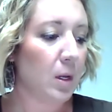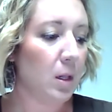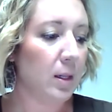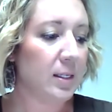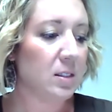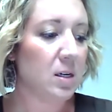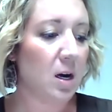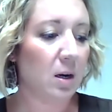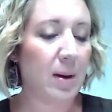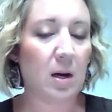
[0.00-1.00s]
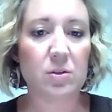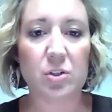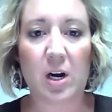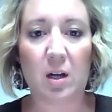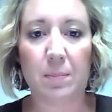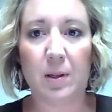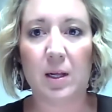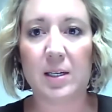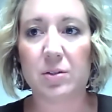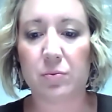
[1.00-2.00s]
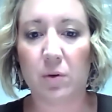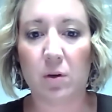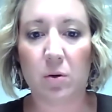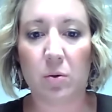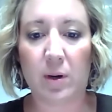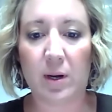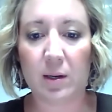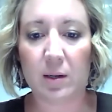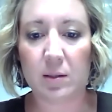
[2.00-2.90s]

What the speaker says: Let's talk about Child Plus real quick.